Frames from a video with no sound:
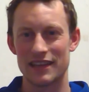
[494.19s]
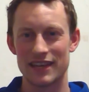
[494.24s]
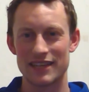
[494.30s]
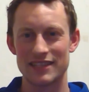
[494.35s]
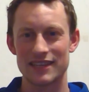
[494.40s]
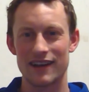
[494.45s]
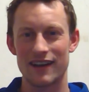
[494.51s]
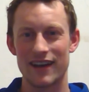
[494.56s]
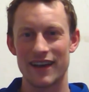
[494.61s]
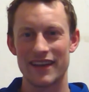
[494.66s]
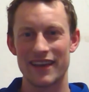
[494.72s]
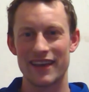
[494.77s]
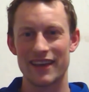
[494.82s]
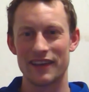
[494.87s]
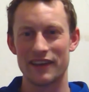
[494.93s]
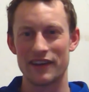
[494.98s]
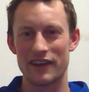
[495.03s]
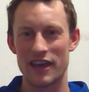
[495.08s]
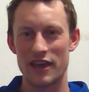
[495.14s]
That's
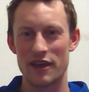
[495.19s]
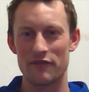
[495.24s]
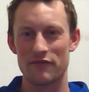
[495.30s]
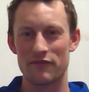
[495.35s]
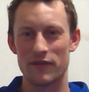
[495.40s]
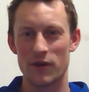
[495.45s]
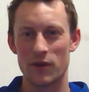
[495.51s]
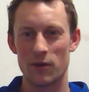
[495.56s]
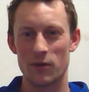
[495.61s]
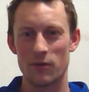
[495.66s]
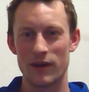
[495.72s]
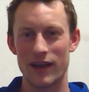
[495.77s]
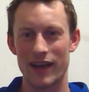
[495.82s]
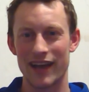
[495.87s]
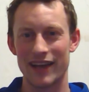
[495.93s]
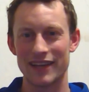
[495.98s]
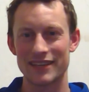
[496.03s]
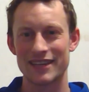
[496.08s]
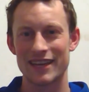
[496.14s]

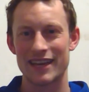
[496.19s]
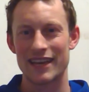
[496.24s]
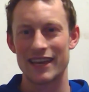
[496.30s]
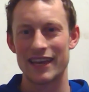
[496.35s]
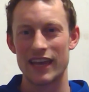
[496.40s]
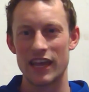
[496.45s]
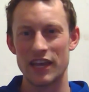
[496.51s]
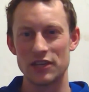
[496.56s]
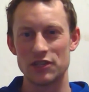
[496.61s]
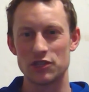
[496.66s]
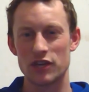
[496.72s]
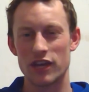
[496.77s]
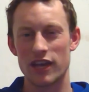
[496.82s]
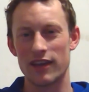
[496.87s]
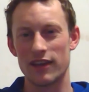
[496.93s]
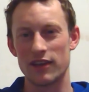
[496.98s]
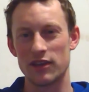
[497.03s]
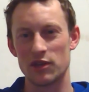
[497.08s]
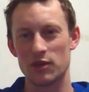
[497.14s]

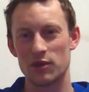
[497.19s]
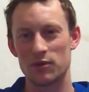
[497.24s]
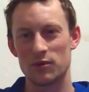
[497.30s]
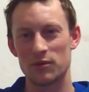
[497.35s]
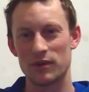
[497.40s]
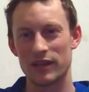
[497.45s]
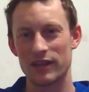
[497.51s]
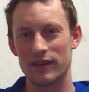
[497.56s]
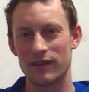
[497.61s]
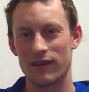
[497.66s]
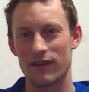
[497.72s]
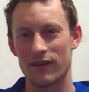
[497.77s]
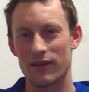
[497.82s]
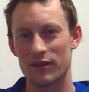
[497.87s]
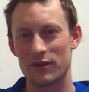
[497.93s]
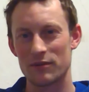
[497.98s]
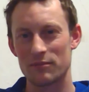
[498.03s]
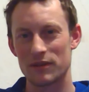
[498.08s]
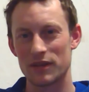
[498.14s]

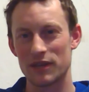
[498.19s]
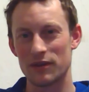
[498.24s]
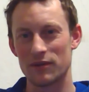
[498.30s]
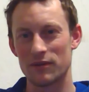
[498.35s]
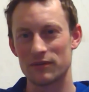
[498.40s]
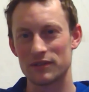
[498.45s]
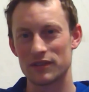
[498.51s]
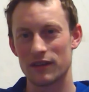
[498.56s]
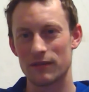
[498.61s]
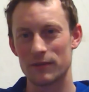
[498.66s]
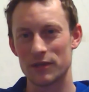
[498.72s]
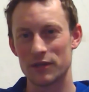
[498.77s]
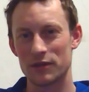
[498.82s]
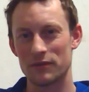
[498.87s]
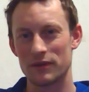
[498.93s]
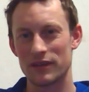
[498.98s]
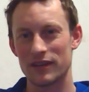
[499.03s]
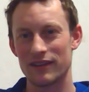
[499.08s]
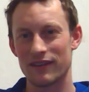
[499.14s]

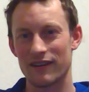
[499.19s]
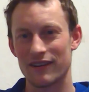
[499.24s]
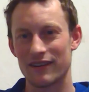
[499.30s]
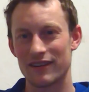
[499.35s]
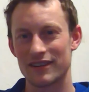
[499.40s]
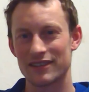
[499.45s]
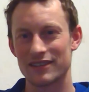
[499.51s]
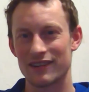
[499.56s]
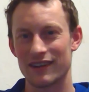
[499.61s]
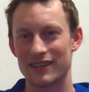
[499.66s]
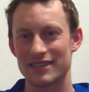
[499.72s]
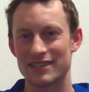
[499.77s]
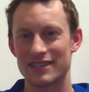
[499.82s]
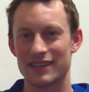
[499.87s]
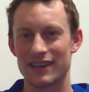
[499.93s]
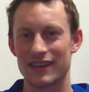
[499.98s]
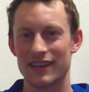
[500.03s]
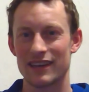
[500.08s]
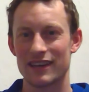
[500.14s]

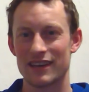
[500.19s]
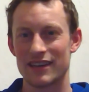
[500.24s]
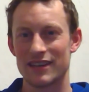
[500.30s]
info@hauerpower.ca.